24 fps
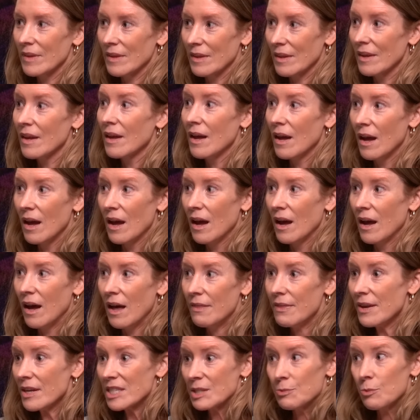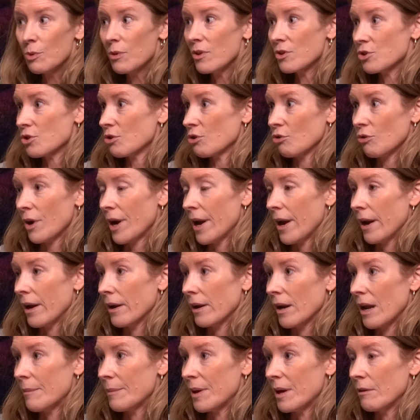I think smoothies are
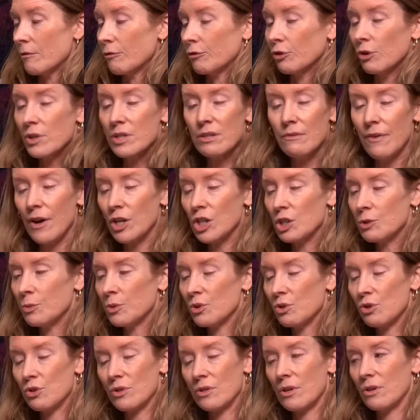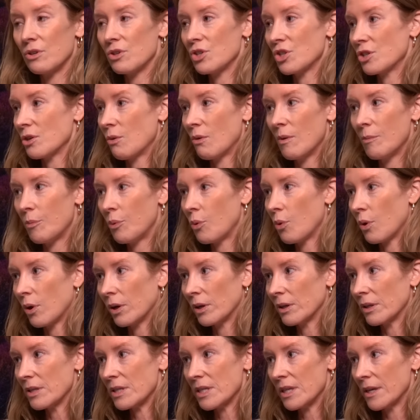great. Fruits and vegetables are so
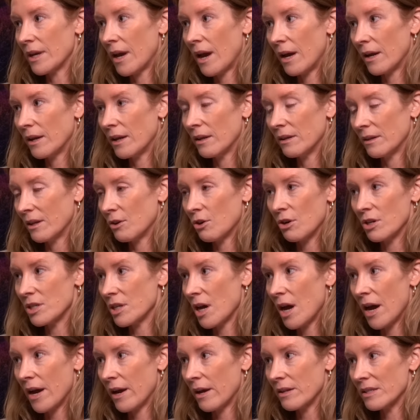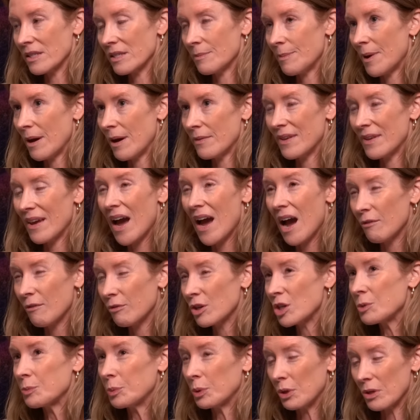important to get in our diets. About the
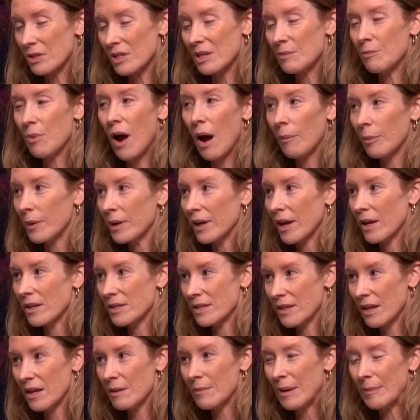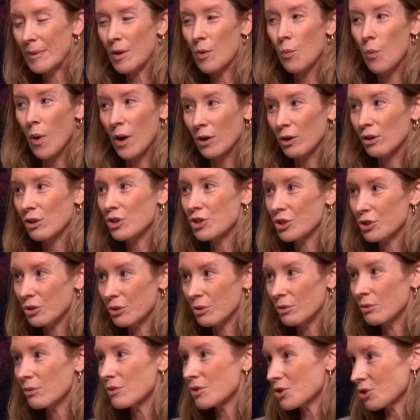average person probably gets in maybe 1 or
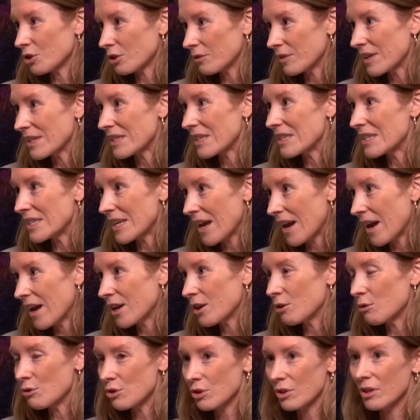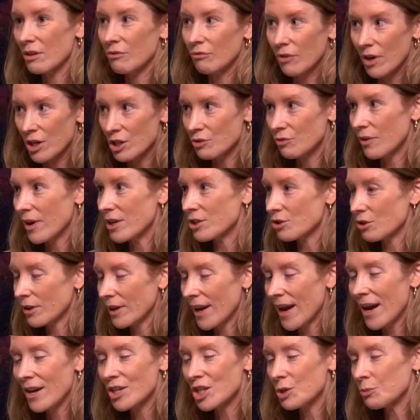2 servings a day, usually French fries or
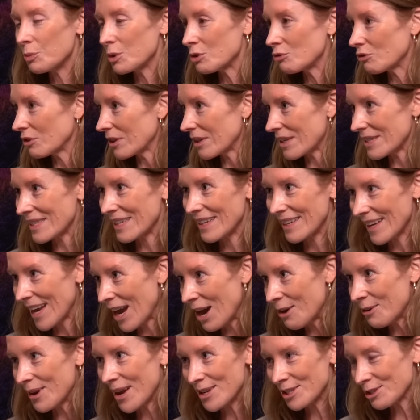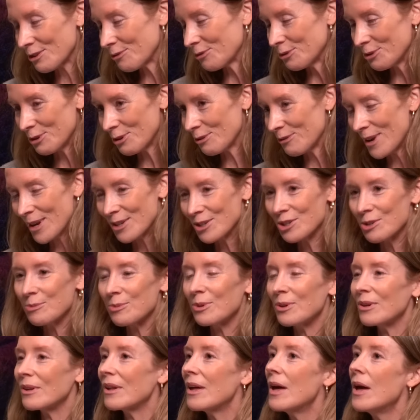ketchup, which really doesn't count as a fruit or
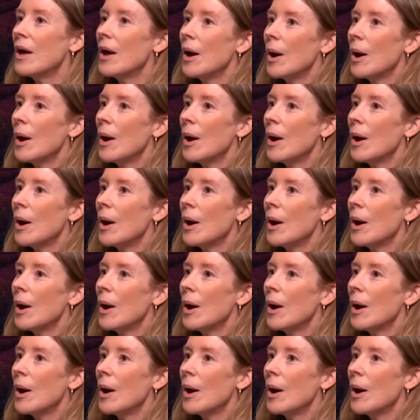vegetable.